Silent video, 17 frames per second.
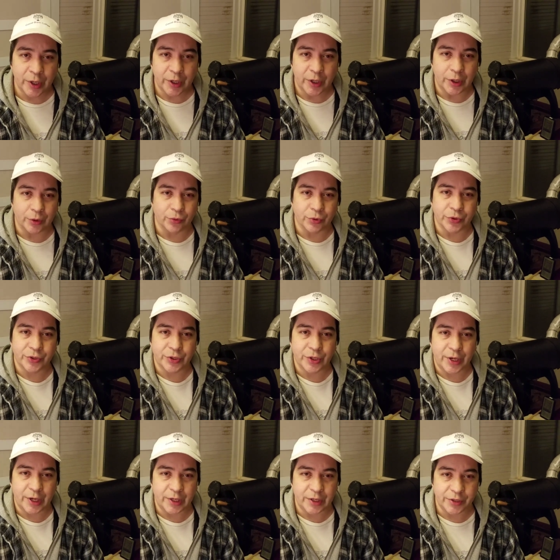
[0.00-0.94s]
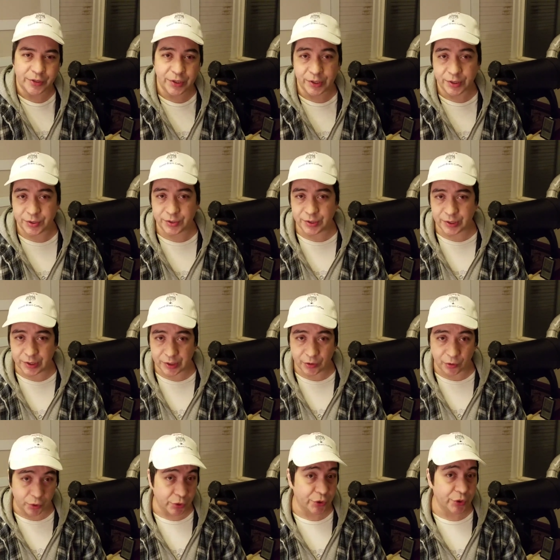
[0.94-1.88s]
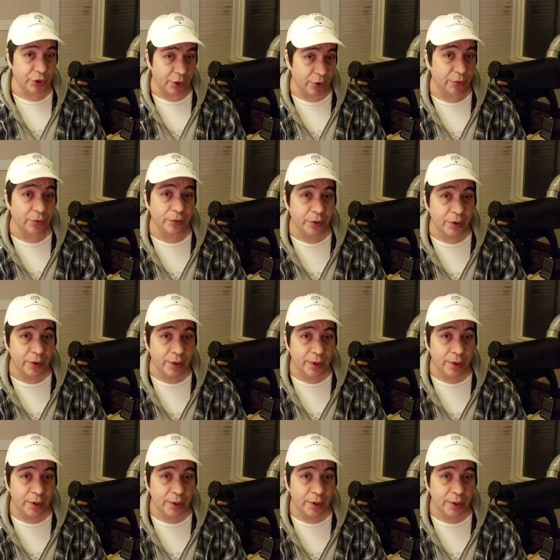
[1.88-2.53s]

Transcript: it would say 60 or so.